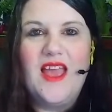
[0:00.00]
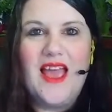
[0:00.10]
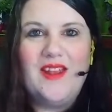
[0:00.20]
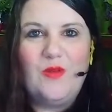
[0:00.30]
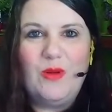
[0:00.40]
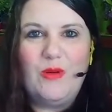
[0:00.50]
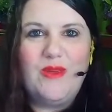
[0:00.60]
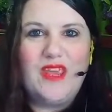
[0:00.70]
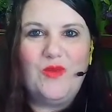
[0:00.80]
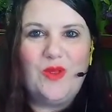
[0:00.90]
And we will
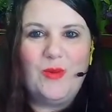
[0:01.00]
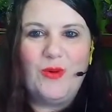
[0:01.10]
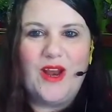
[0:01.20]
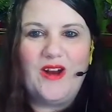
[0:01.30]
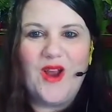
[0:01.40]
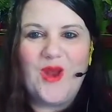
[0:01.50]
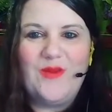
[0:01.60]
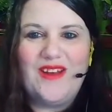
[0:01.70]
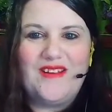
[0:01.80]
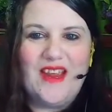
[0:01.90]
begin with prayer and
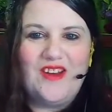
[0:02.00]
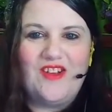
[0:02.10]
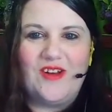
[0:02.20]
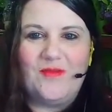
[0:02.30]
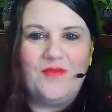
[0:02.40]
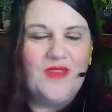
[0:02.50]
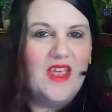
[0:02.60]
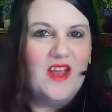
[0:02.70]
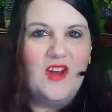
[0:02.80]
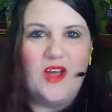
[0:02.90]
meditation.
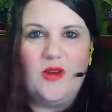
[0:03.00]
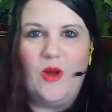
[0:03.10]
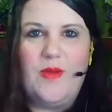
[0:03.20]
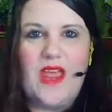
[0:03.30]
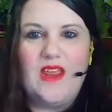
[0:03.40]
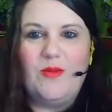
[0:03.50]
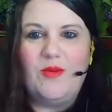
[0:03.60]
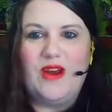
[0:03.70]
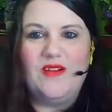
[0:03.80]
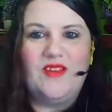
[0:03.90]
Not all pagan
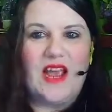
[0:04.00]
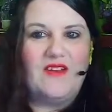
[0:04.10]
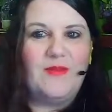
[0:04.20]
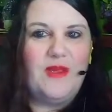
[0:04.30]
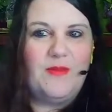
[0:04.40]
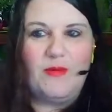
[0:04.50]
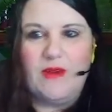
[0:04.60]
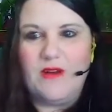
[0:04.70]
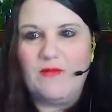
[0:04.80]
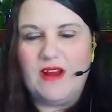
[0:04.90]
prayers have to be
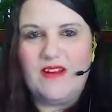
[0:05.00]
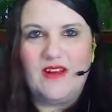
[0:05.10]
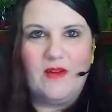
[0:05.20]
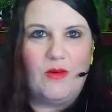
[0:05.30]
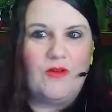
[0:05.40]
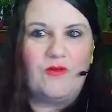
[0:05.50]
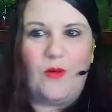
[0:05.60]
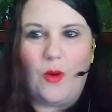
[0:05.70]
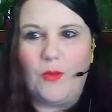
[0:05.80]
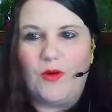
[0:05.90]
pre-written or
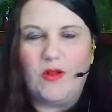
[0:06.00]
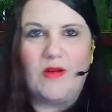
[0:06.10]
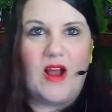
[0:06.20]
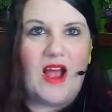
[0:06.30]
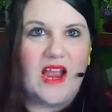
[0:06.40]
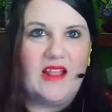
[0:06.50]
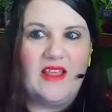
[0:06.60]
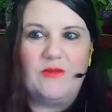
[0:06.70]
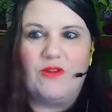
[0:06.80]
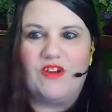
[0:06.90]
formal or
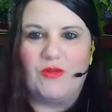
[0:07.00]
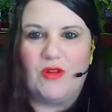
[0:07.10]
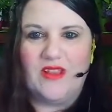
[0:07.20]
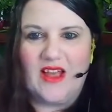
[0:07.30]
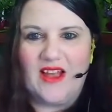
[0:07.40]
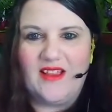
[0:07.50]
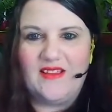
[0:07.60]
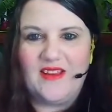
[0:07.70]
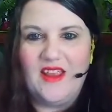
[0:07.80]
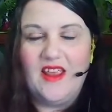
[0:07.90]
highly ritualized.